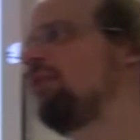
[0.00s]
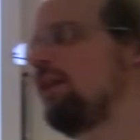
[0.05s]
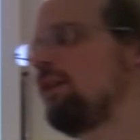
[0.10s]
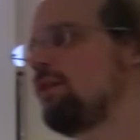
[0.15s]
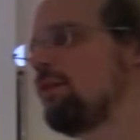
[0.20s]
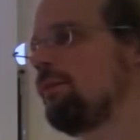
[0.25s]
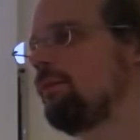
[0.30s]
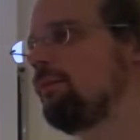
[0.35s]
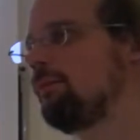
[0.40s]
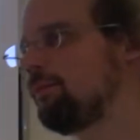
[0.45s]
Way, I
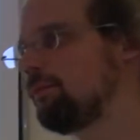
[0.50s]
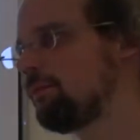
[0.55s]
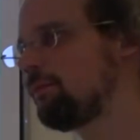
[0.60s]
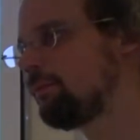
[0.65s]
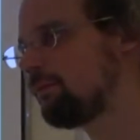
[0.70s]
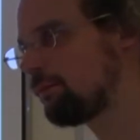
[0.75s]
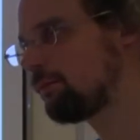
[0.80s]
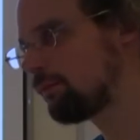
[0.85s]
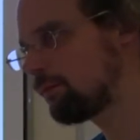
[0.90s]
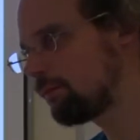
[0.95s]
mean, one way to
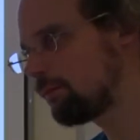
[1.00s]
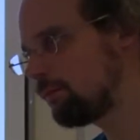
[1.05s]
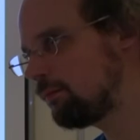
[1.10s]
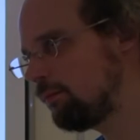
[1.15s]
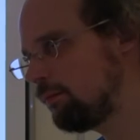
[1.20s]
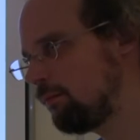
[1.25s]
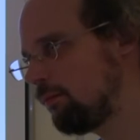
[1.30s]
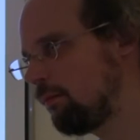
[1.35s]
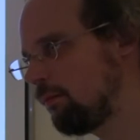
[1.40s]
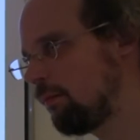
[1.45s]
think
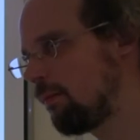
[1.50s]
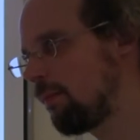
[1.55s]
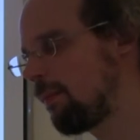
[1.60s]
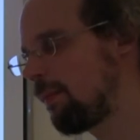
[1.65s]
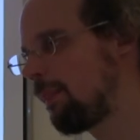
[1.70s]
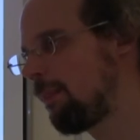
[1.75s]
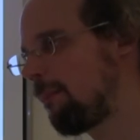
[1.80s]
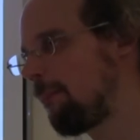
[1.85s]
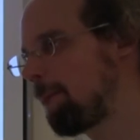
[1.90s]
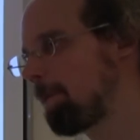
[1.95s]
about it is
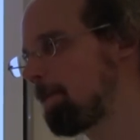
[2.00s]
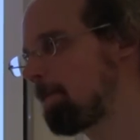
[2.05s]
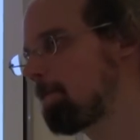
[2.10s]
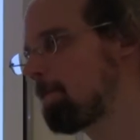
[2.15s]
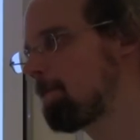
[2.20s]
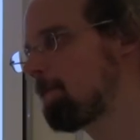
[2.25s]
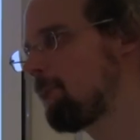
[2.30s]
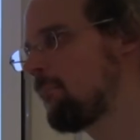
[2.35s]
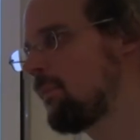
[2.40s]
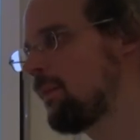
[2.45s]
that
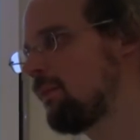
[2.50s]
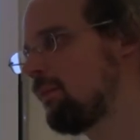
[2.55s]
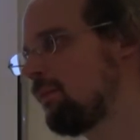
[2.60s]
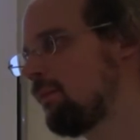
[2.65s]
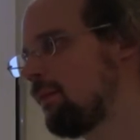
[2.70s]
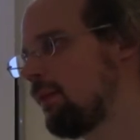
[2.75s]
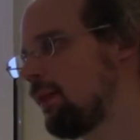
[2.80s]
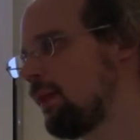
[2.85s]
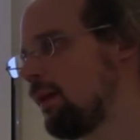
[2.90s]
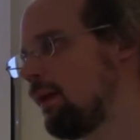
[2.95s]
you are
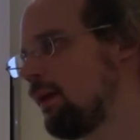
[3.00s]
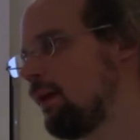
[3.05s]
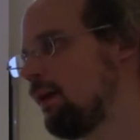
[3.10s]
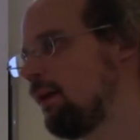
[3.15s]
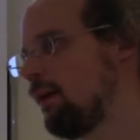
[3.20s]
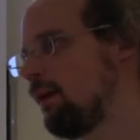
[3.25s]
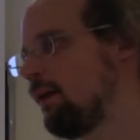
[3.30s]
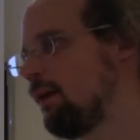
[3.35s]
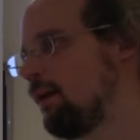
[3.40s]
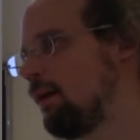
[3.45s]

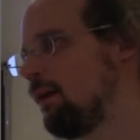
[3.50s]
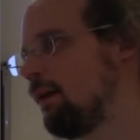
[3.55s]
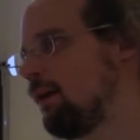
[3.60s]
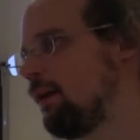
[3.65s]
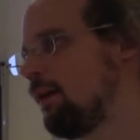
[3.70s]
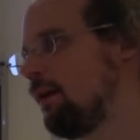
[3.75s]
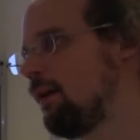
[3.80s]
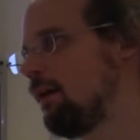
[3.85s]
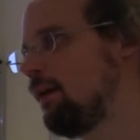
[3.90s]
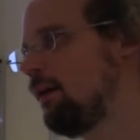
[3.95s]
taking a
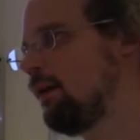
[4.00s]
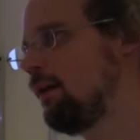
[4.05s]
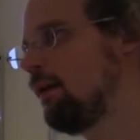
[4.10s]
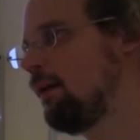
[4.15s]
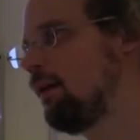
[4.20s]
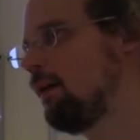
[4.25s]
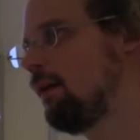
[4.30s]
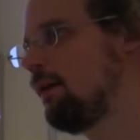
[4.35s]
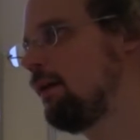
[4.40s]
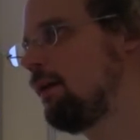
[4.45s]
site with
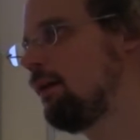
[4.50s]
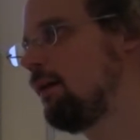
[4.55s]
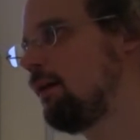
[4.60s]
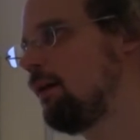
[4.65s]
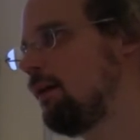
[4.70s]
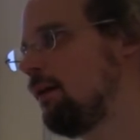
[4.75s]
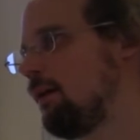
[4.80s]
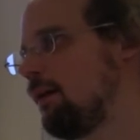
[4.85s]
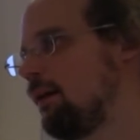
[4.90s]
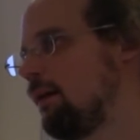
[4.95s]

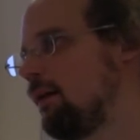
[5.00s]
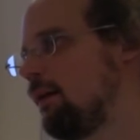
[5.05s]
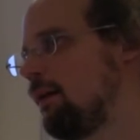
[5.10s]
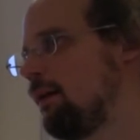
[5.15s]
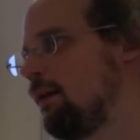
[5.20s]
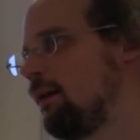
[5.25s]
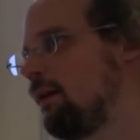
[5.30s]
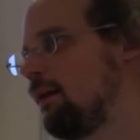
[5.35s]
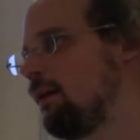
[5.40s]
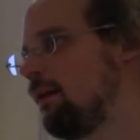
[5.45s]
some
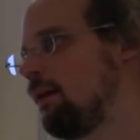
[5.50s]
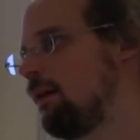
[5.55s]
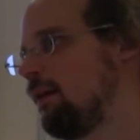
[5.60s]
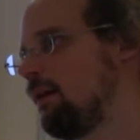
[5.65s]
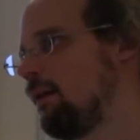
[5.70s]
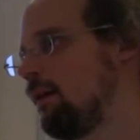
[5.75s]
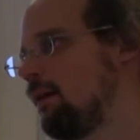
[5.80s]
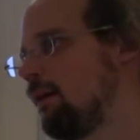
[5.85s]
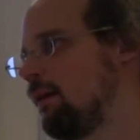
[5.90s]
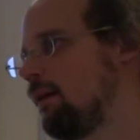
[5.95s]
algebraic
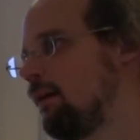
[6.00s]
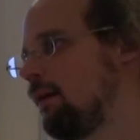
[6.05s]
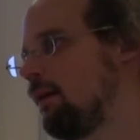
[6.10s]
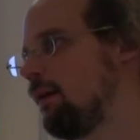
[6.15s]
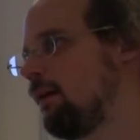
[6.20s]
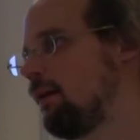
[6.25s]
structure on it,